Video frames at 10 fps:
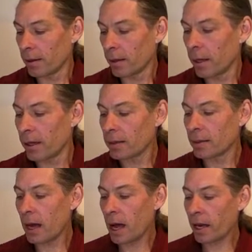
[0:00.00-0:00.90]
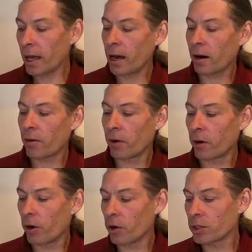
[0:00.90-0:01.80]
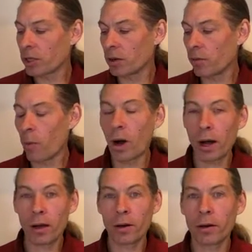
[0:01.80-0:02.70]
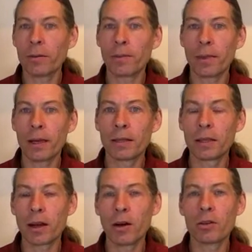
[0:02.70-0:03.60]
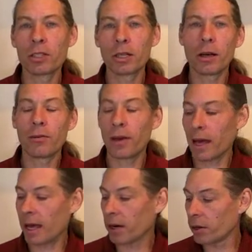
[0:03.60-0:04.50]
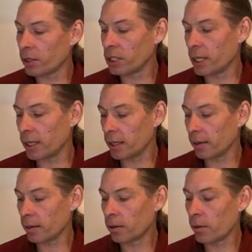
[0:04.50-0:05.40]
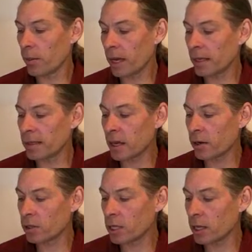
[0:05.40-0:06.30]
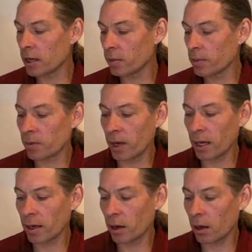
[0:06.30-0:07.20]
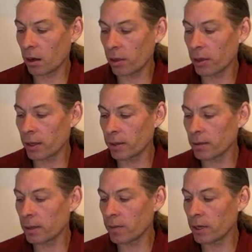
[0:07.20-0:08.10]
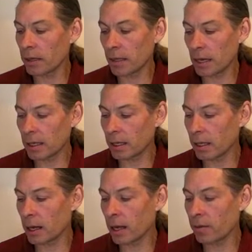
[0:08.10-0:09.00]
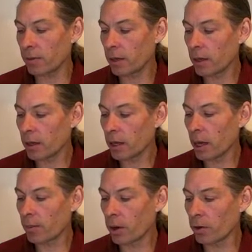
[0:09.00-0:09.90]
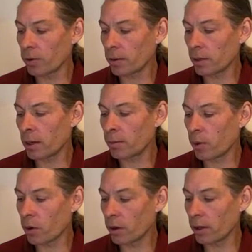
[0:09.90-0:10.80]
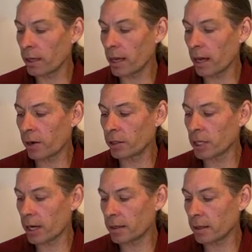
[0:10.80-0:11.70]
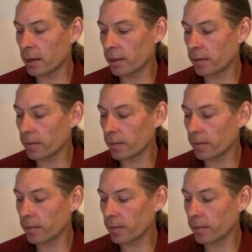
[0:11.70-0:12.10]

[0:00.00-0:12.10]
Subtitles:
It is not, however, an ocean of water. It's an ocean of energy. Tremendous energy that is pervading all things, giving and taking life, and most importantly, energizing us.